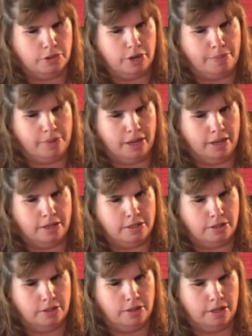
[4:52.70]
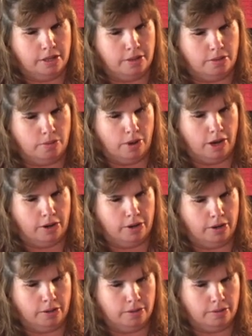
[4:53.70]
drop it into the
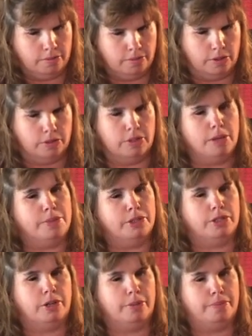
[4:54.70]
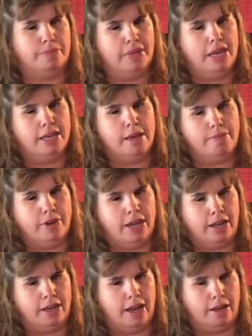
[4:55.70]
water. Oh, simple syrup. Keep
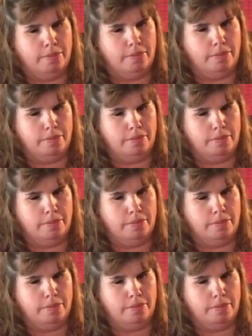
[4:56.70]
forgetting that.